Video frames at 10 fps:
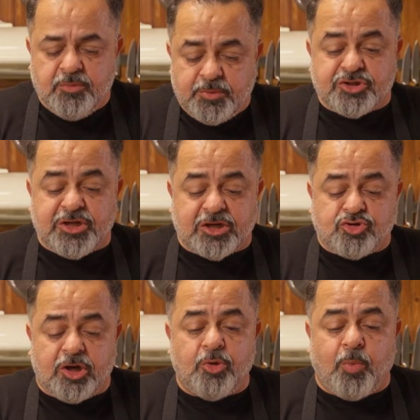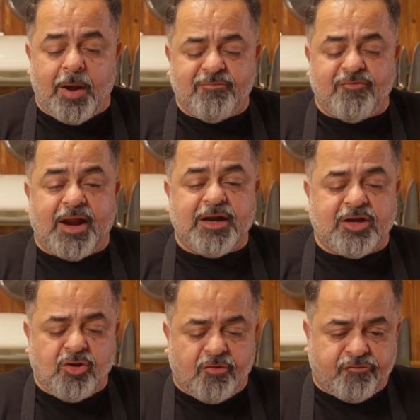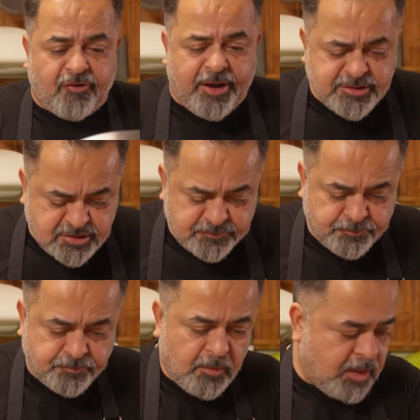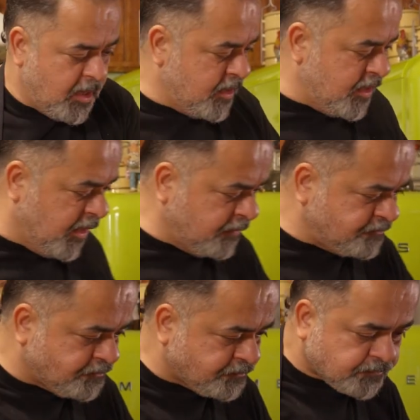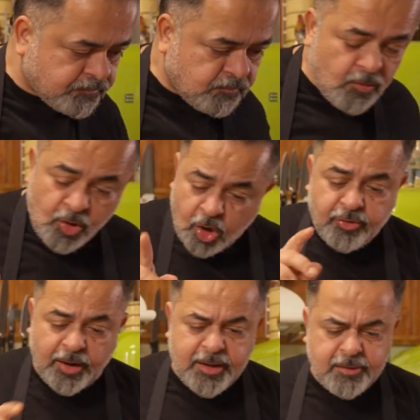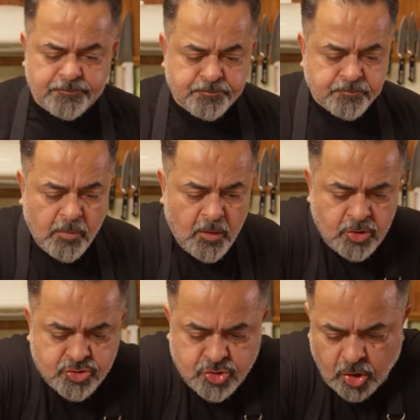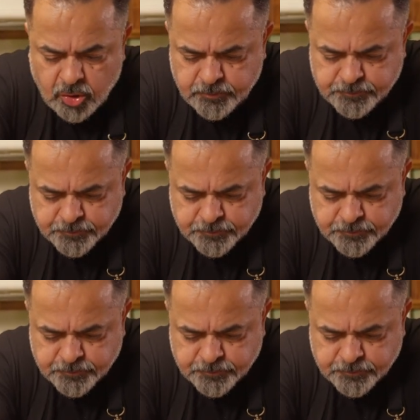which is actually one variety of fries in here already. So